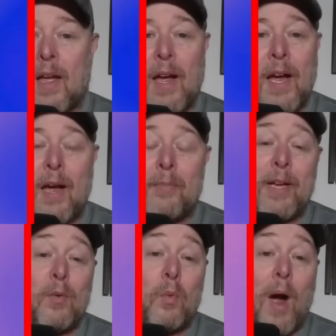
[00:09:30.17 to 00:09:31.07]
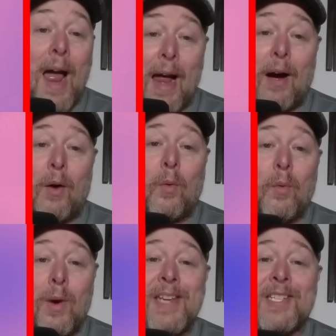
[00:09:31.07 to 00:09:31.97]
I mean, wow.
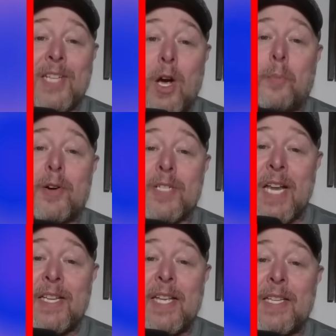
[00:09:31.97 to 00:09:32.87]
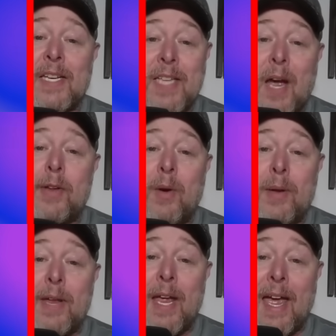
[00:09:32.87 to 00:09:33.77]
We still pretending the
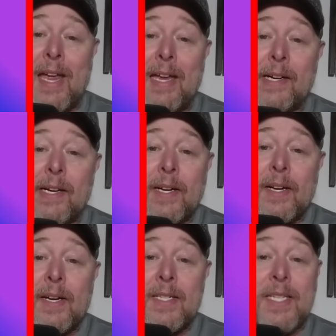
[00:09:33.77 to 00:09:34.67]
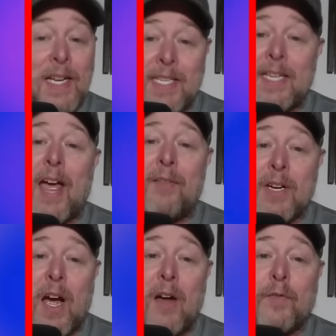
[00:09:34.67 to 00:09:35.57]
WNBA doesn't have
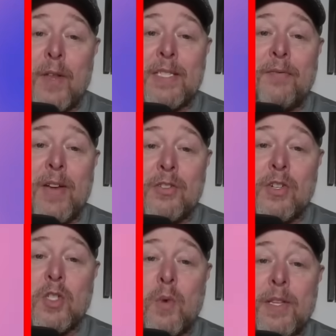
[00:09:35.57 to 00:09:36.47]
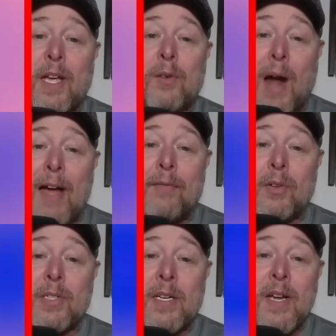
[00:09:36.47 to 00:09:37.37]
a conflict of interest with
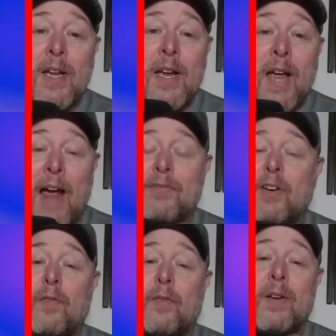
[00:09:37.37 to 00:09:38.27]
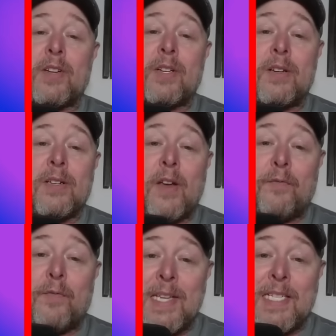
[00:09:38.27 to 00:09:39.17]
Unrivaled after
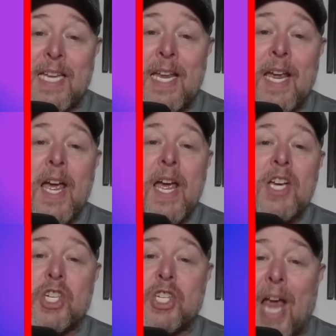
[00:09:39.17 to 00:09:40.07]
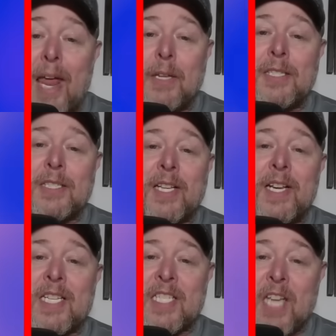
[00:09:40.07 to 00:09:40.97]
Napheesa
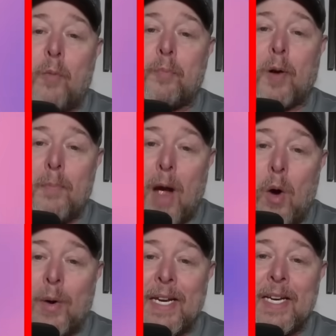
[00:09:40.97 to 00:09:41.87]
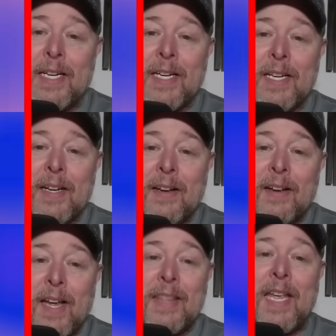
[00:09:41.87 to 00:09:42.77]
shamelessly self-promoted
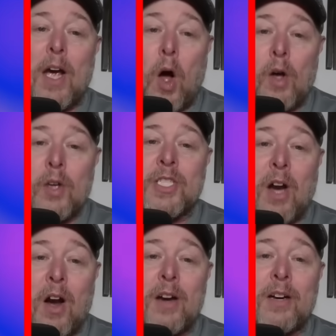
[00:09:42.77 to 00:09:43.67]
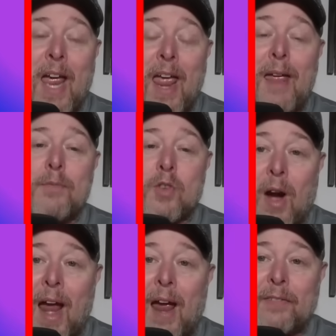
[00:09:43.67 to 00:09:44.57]
in the All-Star Game
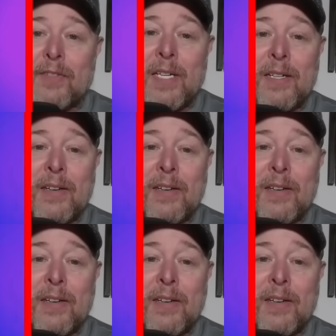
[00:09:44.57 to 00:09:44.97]
draft?